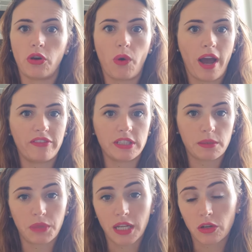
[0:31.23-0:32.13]
having
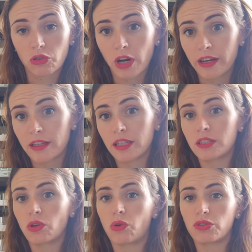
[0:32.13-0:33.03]
something
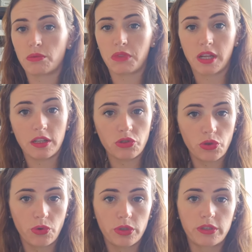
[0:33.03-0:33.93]
accredited or something
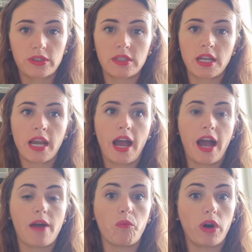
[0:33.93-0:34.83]
endorsed,
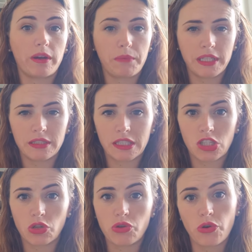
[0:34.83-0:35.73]
what it means
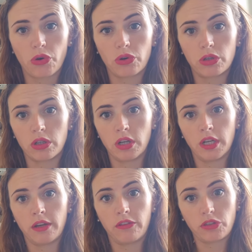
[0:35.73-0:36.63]
to your
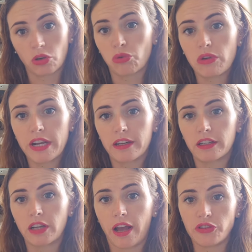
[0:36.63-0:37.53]

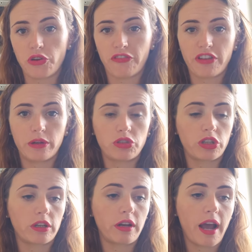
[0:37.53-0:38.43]
career and your
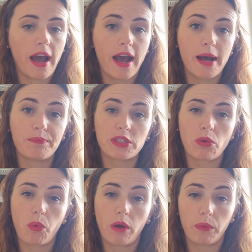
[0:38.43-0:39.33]
future. So
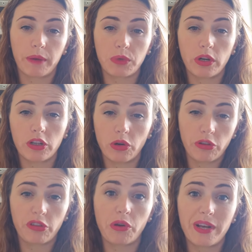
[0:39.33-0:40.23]
what I'm going to go
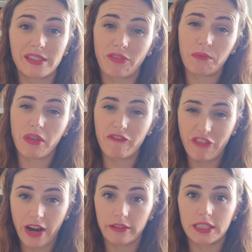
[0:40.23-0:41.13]
through is from the
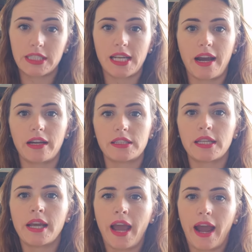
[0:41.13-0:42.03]
very start,
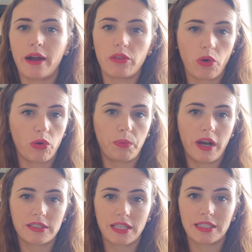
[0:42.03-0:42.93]
how the whole
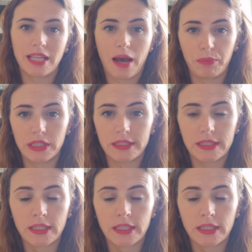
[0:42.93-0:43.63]
process happens.